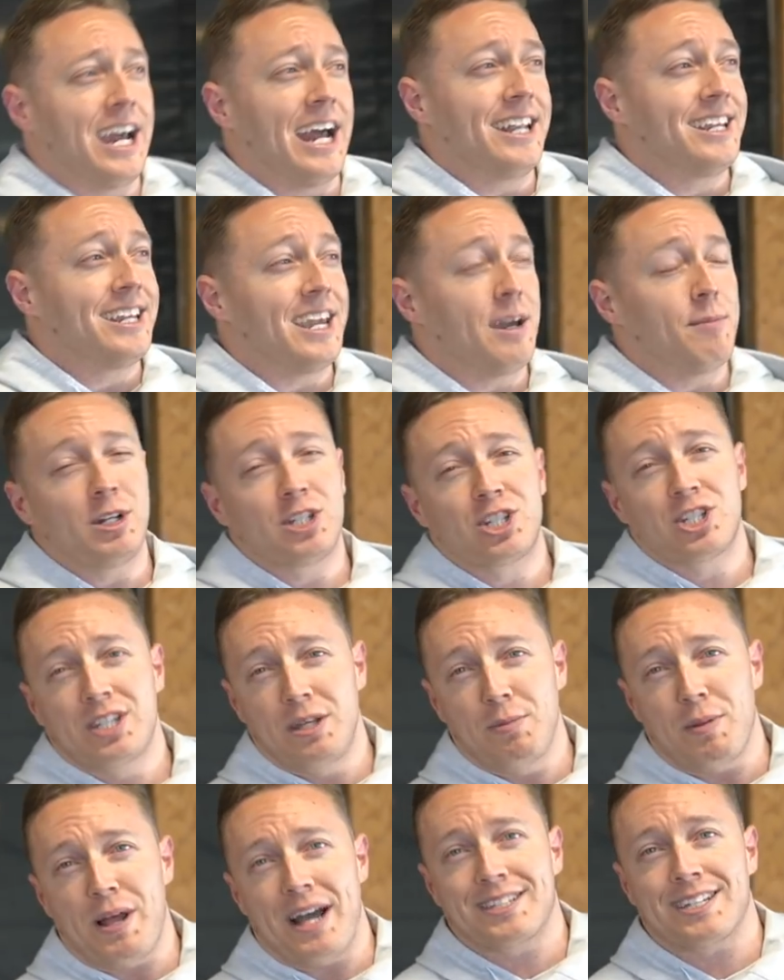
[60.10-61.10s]
I didn't get much
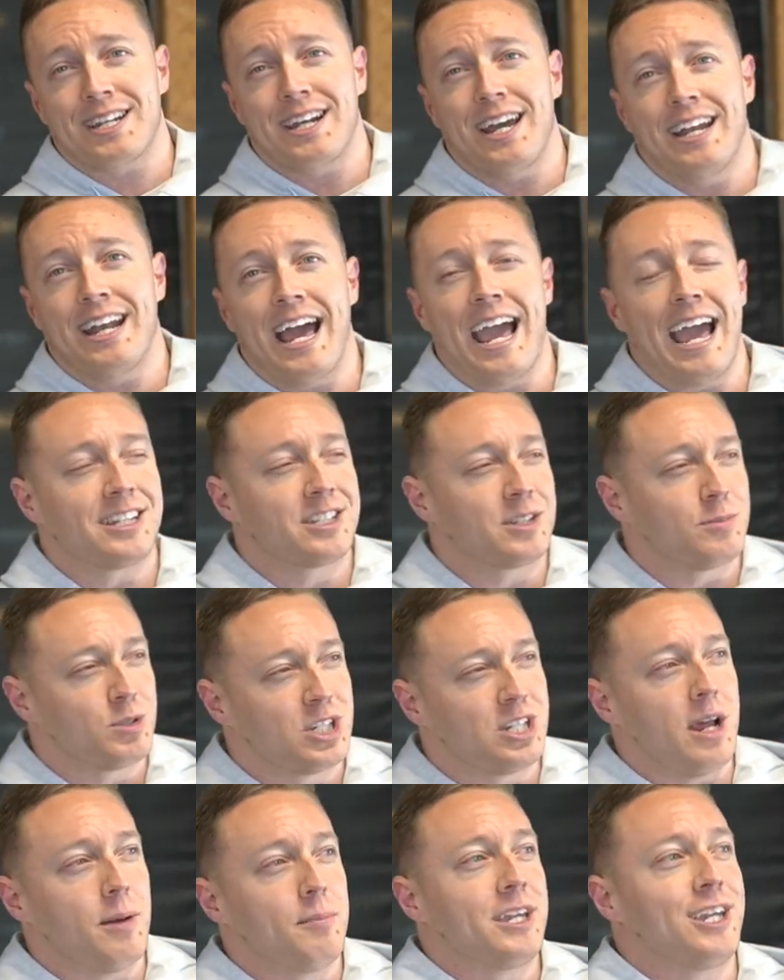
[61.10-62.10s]
sleep last night. I had some
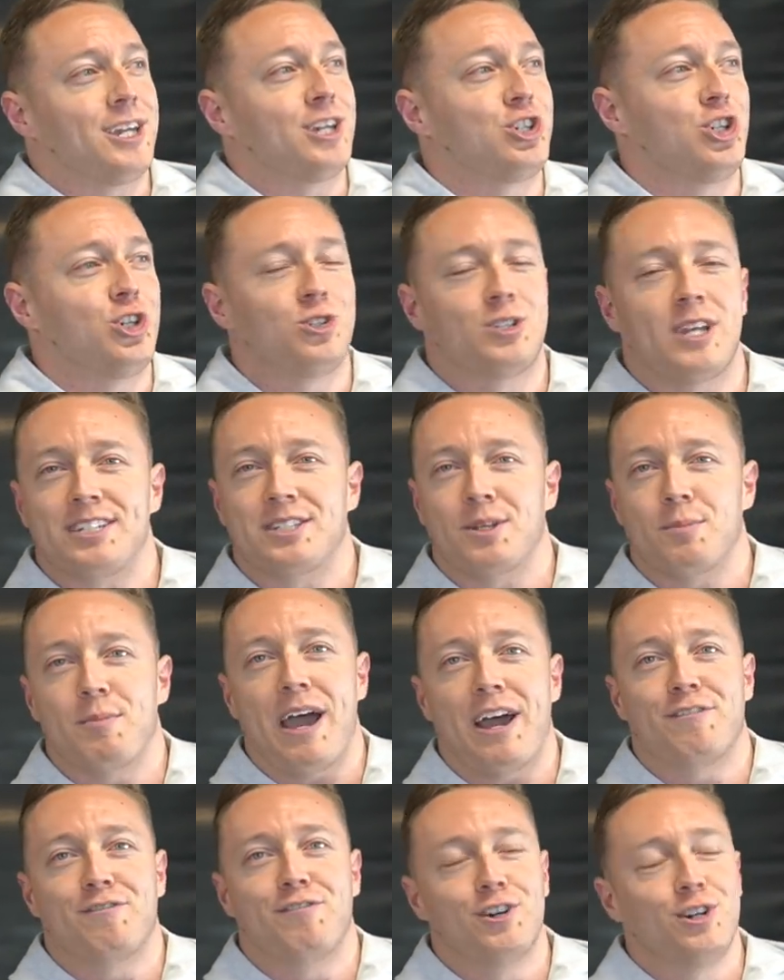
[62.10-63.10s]
stomach issues, ate some
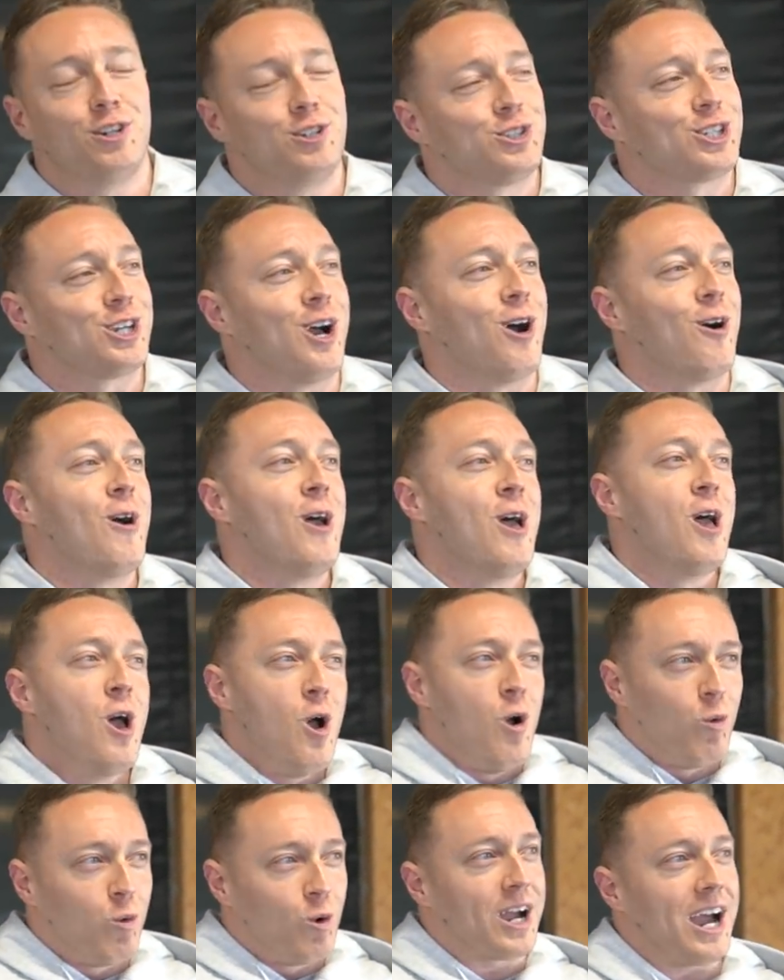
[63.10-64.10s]
bad food, so
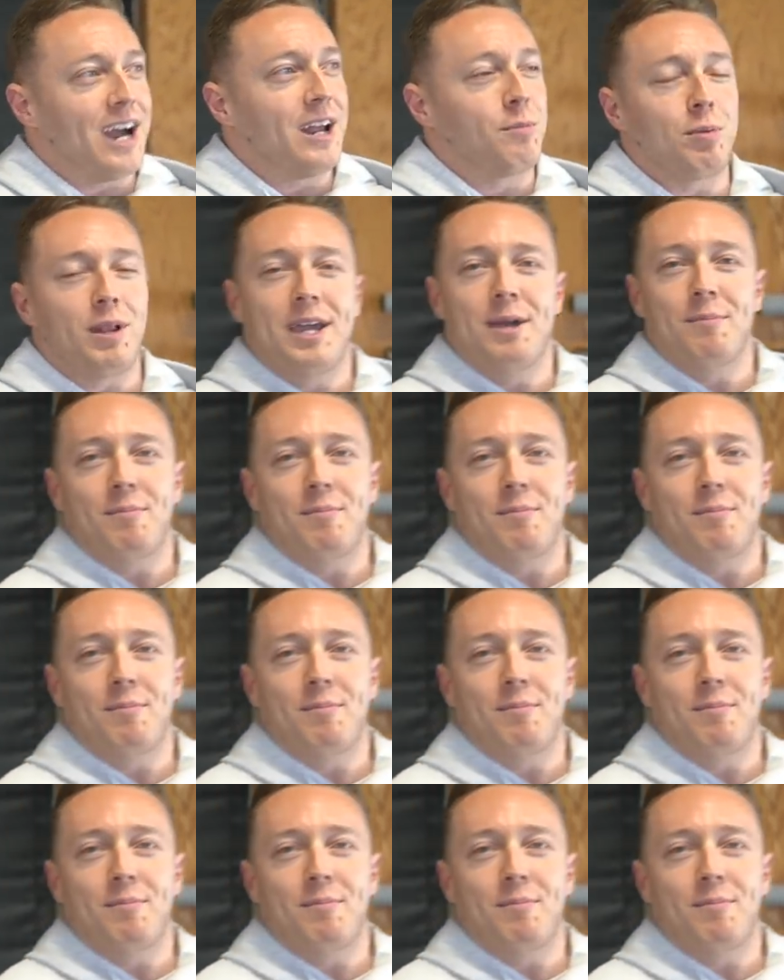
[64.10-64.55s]
we'll kind of play